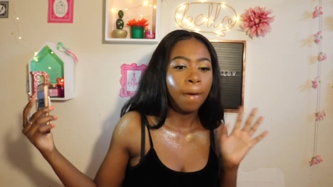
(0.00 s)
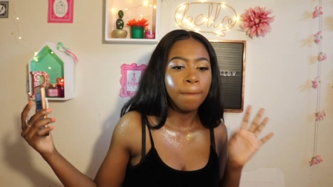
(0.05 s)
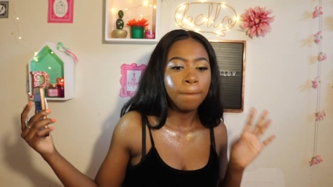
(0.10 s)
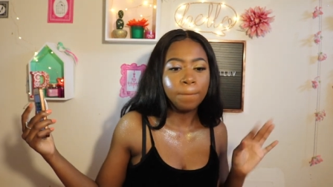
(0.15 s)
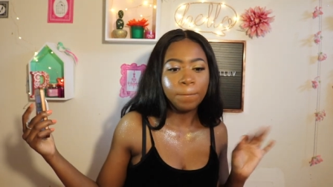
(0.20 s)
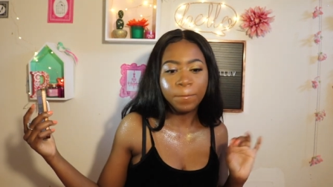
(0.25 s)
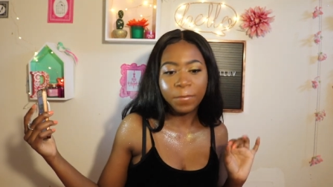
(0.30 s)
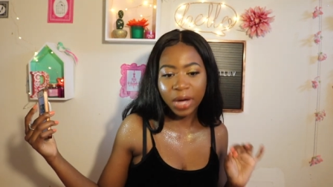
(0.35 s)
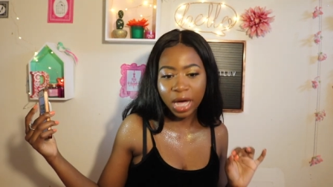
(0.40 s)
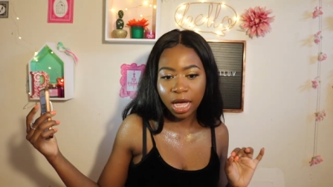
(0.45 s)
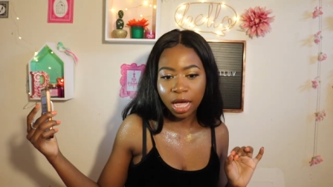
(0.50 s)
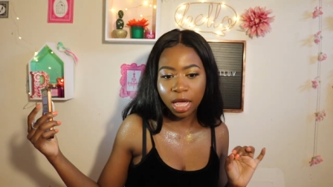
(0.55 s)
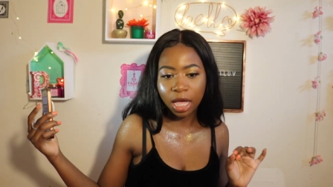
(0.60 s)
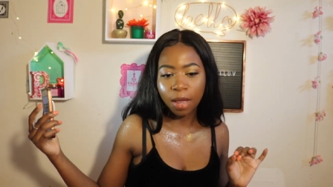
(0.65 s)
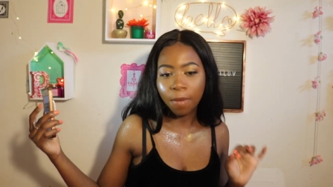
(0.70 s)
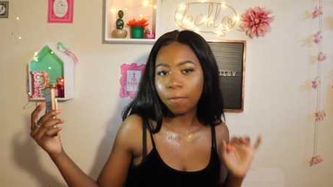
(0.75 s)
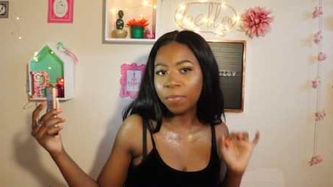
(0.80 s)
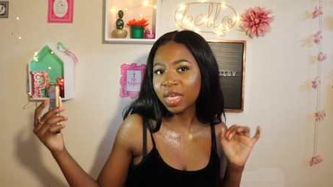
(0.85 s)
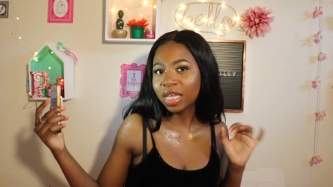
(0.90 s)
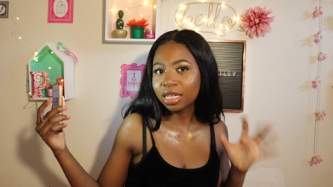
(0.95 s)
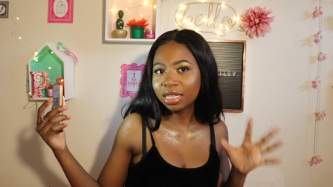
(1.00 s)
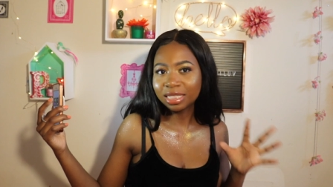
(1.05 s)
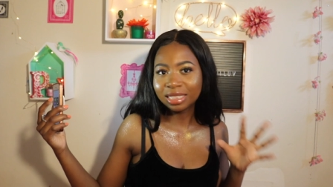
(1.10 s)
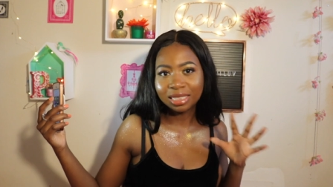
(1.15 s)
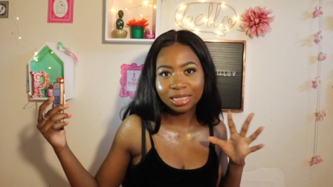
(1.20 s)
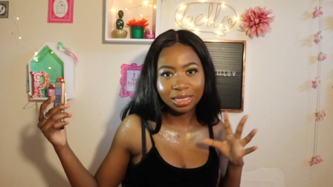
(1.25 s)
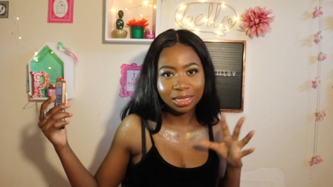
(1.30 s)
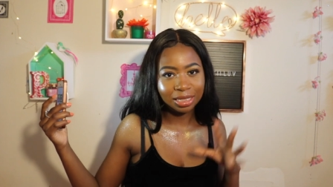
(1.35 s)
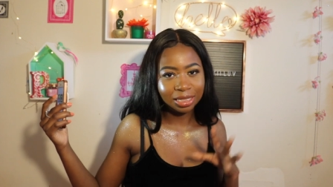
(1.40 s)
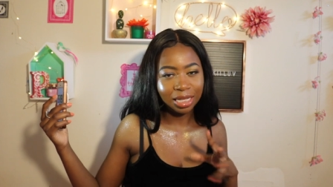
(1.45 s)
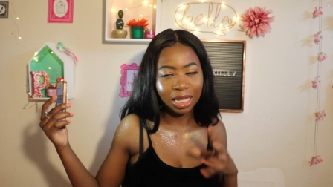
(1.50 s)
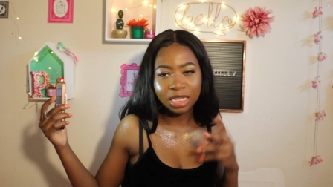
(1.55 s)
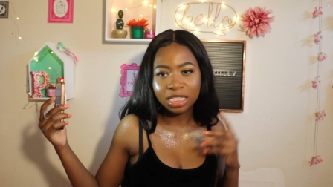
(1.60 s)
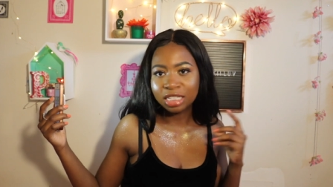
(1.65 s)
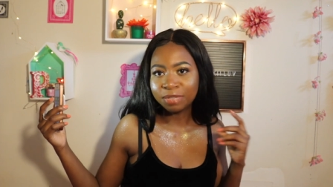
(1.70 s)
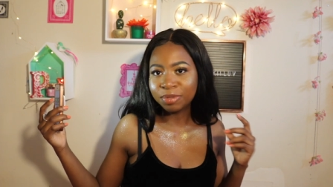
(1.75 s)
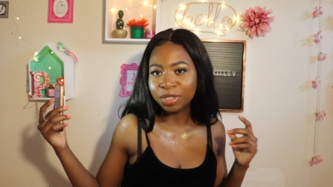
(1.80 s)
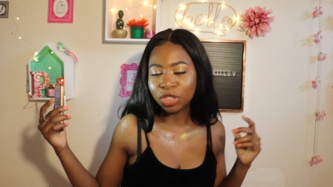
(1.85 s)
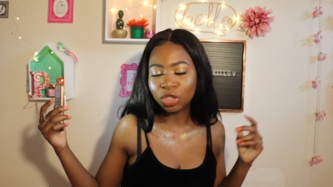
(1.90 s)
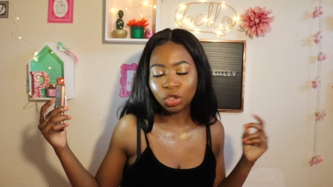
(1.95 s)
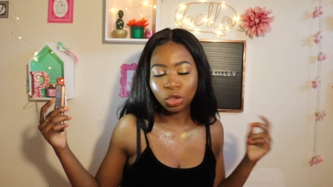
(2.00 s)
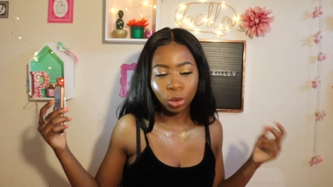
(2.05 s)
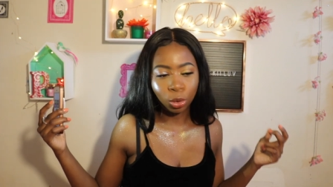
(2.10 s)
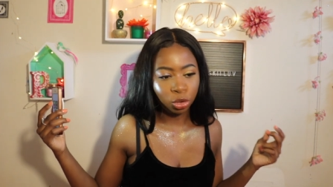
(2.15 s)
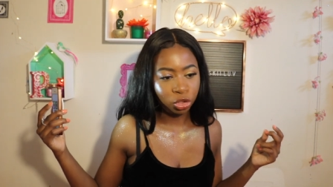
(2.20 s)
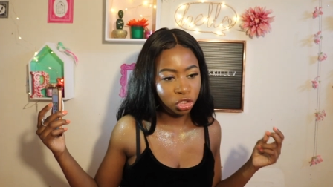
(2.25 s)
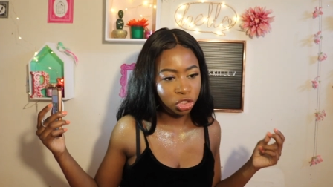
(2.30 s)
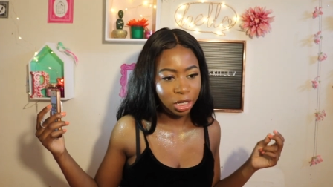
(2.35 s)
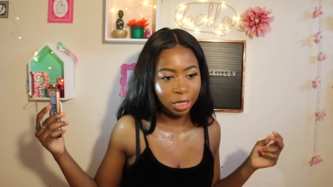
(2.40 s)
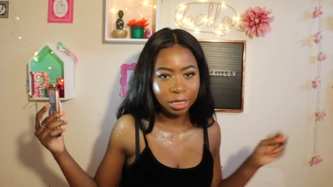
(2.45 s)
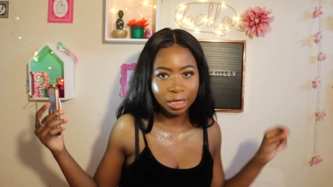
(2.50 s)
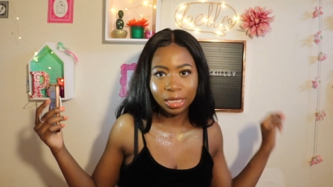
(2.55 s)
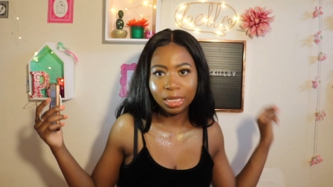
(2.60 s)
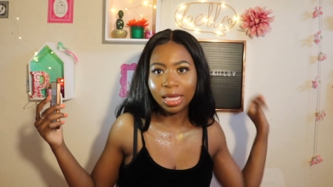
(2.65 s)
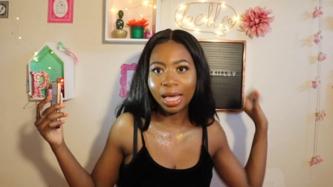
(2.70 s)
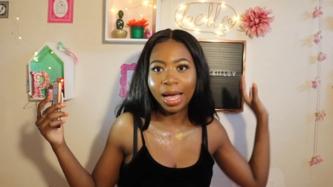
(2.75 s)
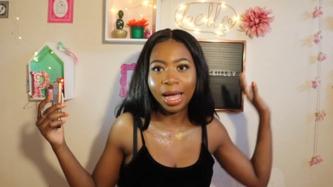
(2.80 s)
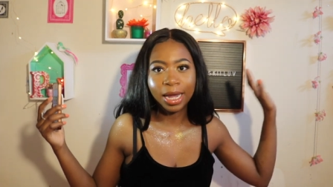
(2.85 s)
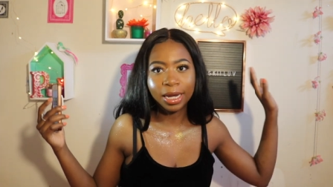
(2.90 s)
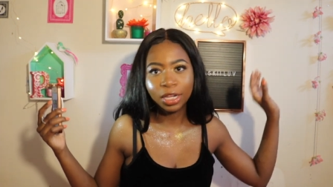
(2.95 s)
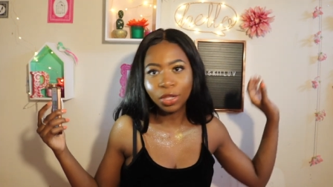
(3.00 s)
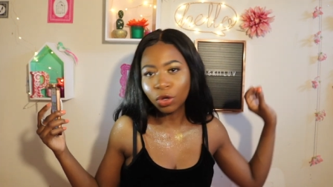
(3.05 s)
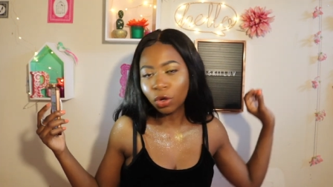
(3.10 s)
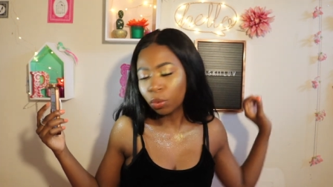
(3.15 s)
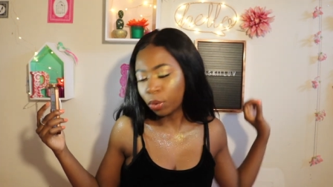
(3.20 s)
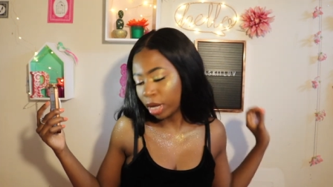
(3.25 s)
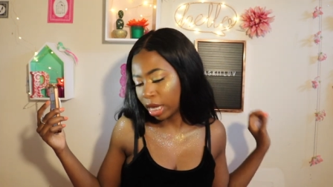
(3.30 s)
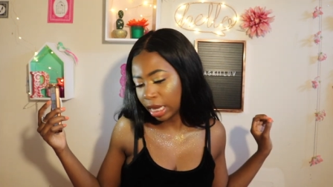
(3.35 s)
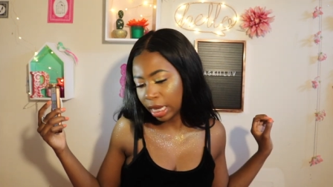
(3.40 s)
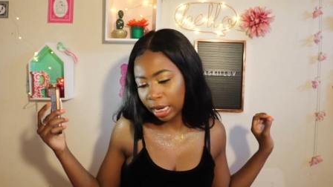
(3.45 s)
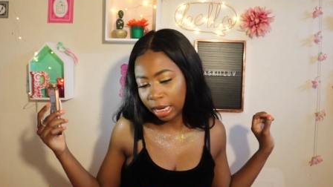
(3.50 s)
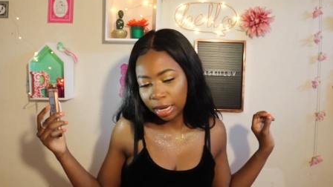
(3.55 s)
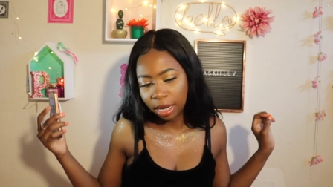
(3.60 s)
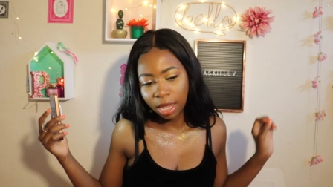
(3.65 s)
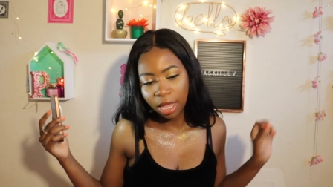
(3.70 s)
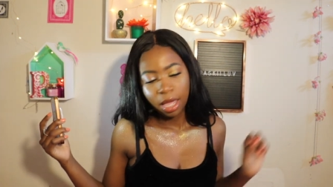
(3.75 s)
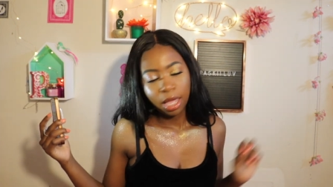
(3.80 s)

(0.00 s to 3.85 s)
But because the sun has been so shady, hiding away,